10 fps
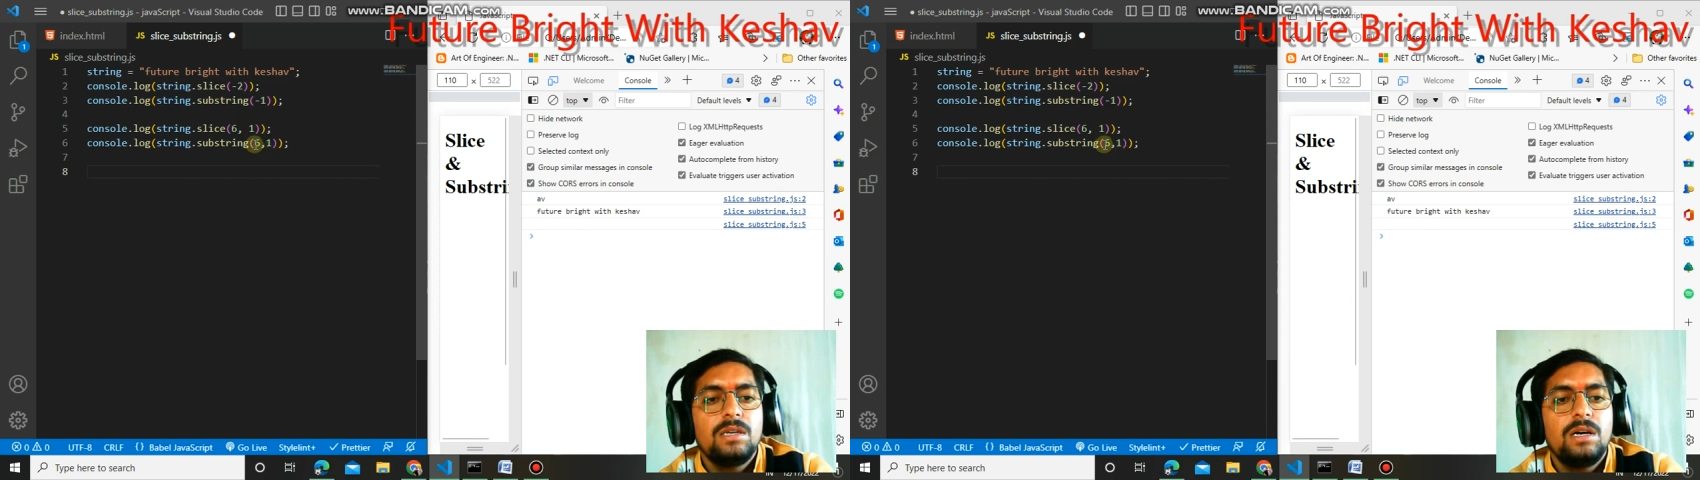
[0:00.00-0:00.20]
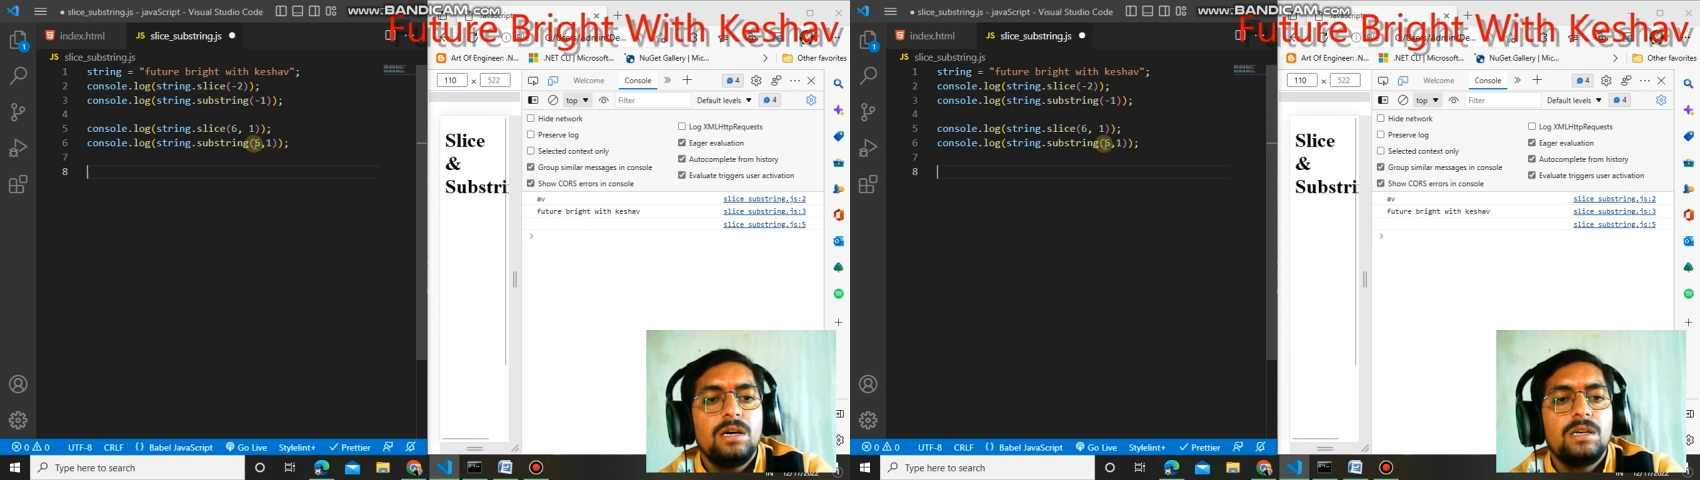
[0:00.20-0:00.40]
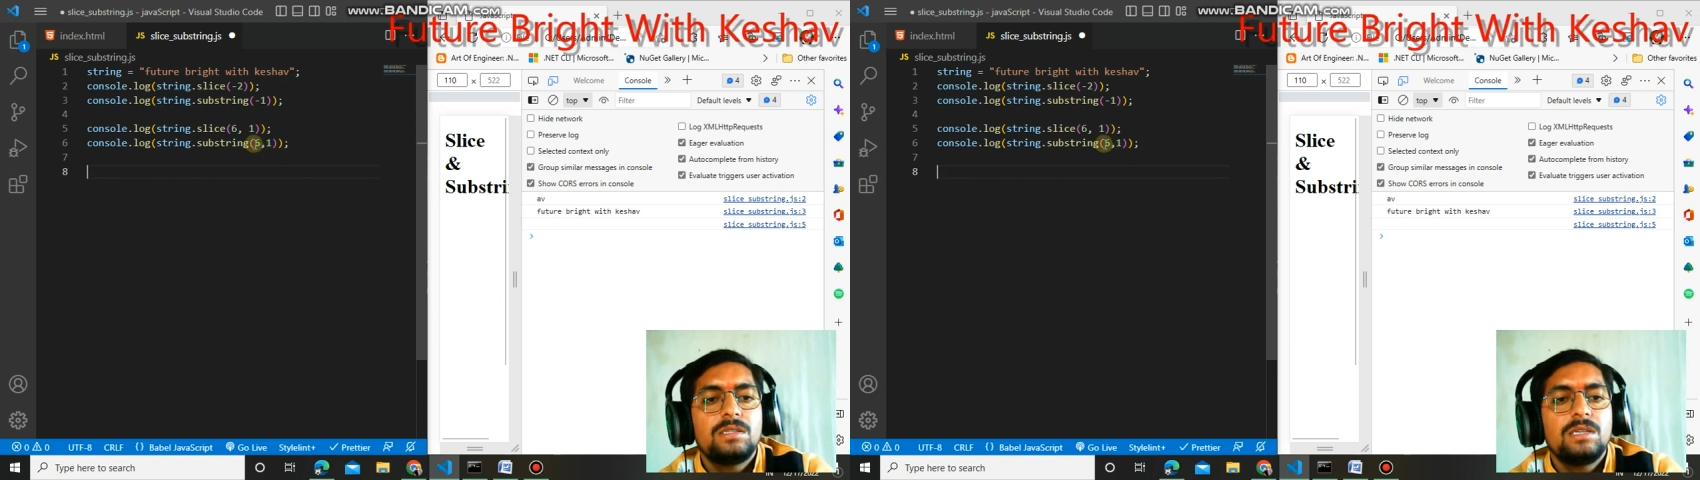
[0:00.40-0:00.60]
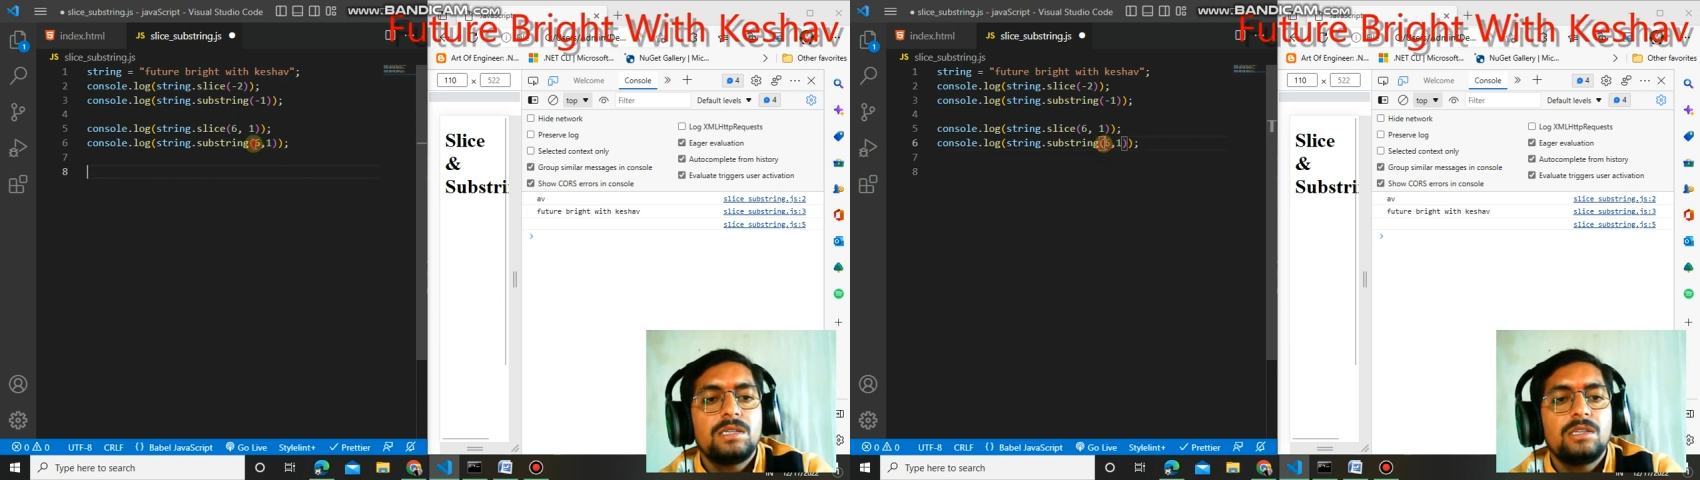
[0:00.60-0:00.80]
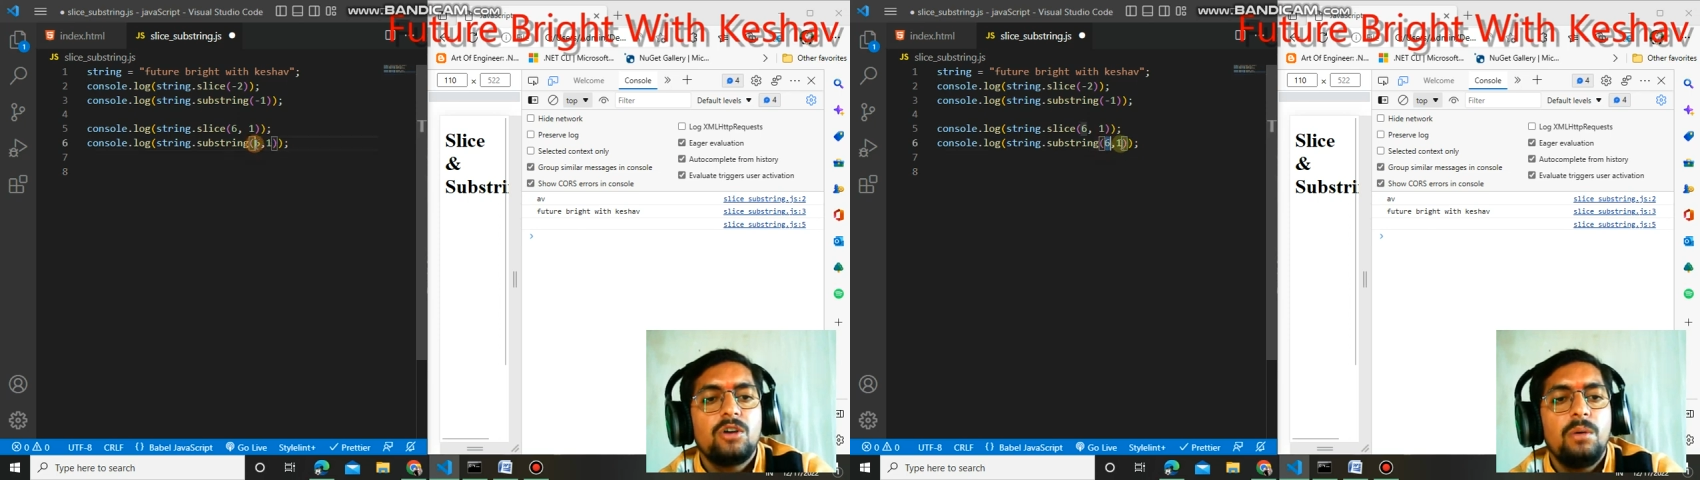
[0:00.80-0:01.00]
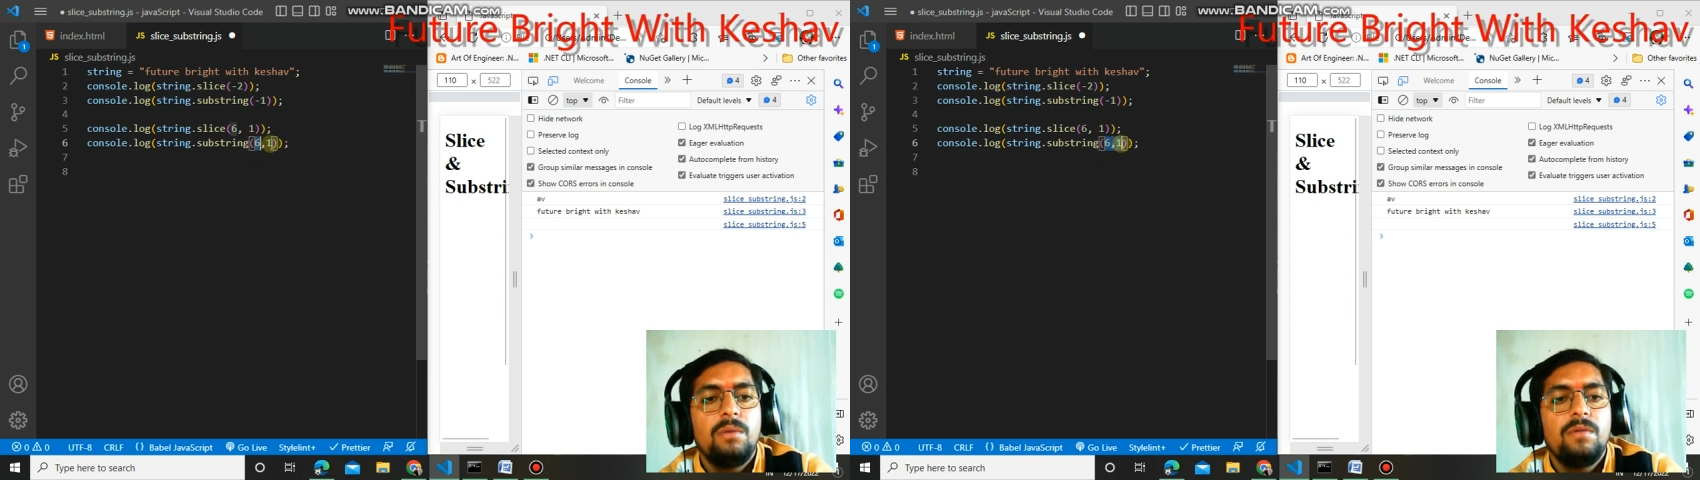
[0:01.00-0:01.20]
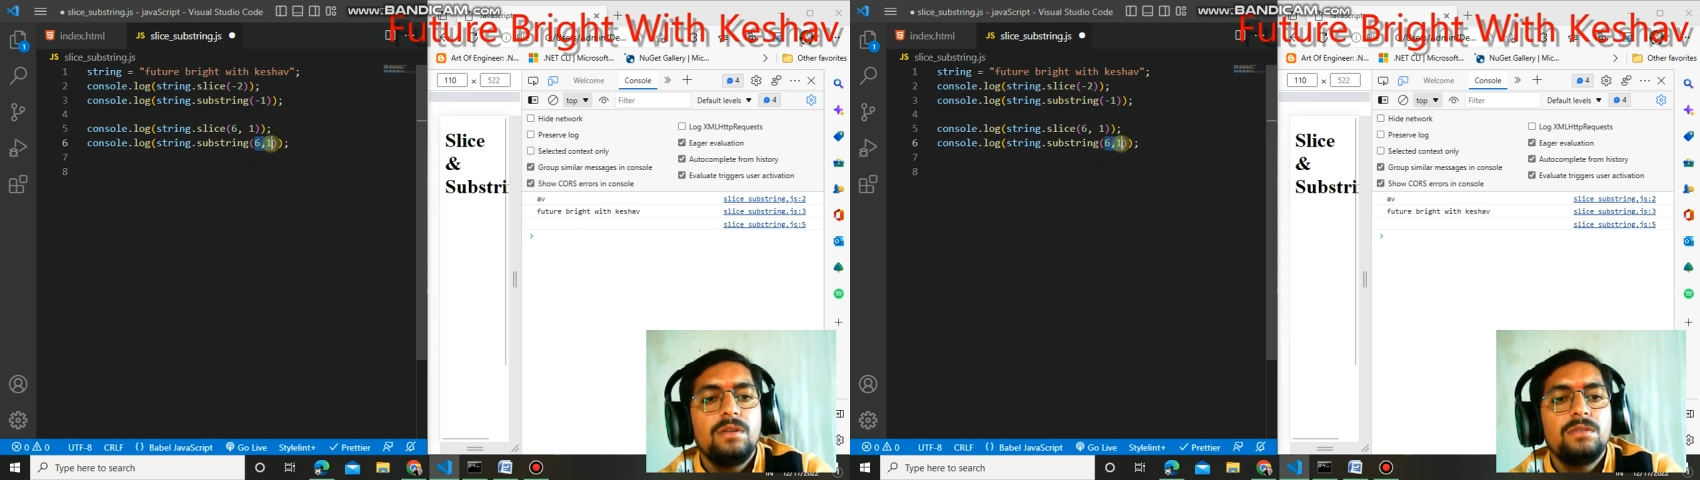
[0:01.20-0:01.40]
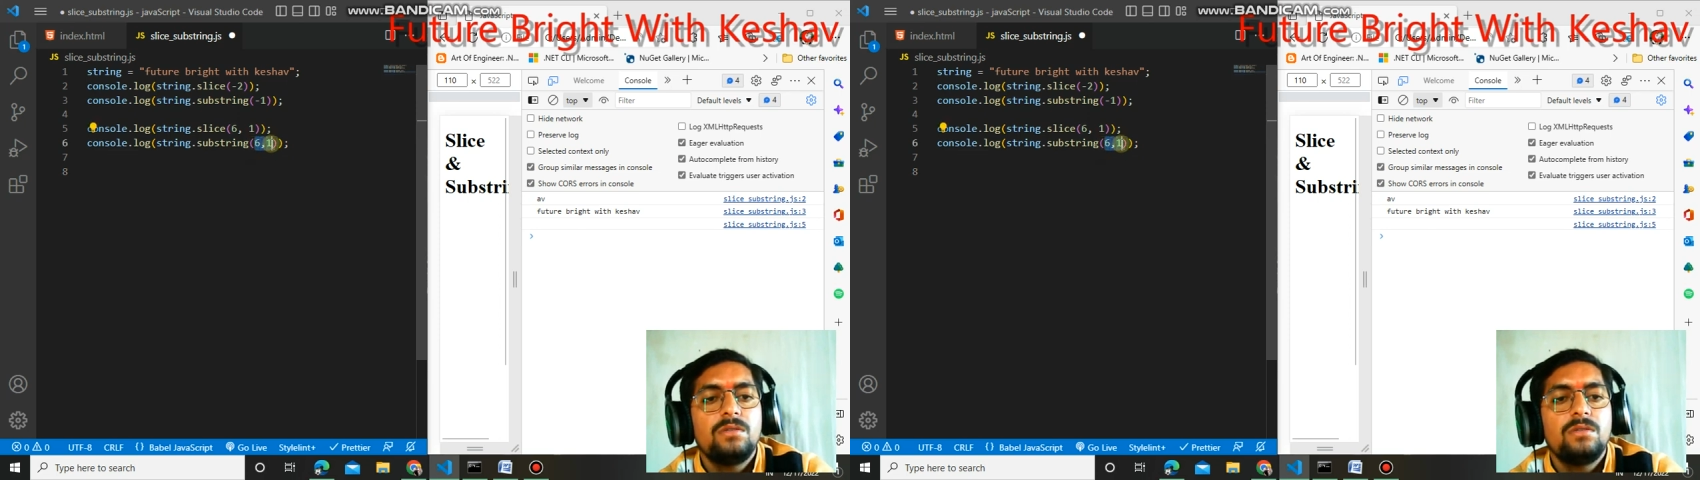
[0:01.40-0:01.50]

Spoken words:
a 6 comma 1,